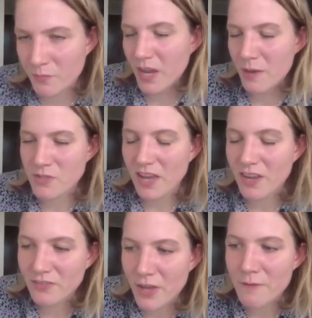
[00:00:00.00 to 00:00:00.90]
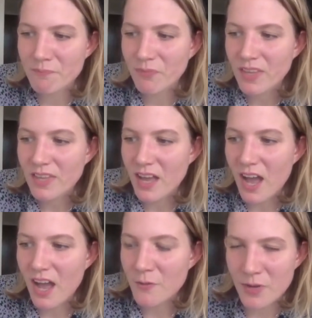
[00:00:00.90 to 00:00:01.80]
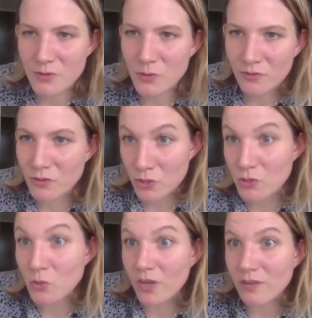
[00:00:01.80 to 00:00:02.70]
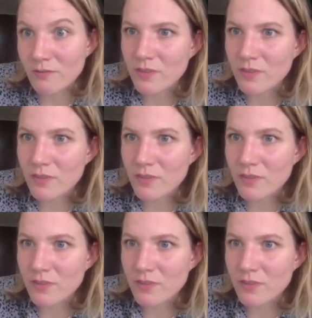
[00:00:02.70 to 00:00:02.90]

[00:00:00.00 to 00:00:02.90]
comes out of um uh, when you sort of distort